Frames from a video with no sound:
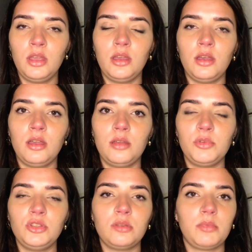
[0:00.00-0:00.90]

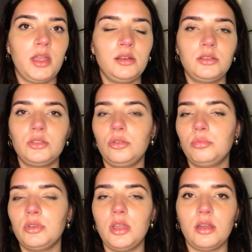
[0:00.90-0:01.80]
and your mind is so
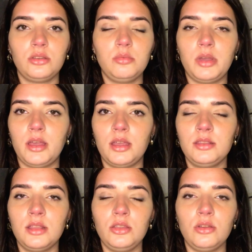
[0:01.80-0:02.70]

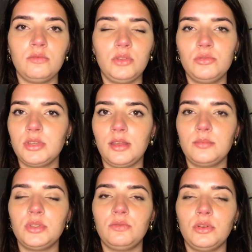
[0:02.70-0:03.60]
preoccupied that you have no time
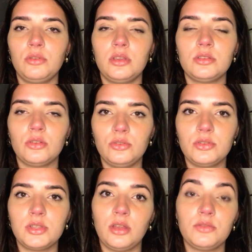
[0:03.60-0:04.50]
to focus on yourself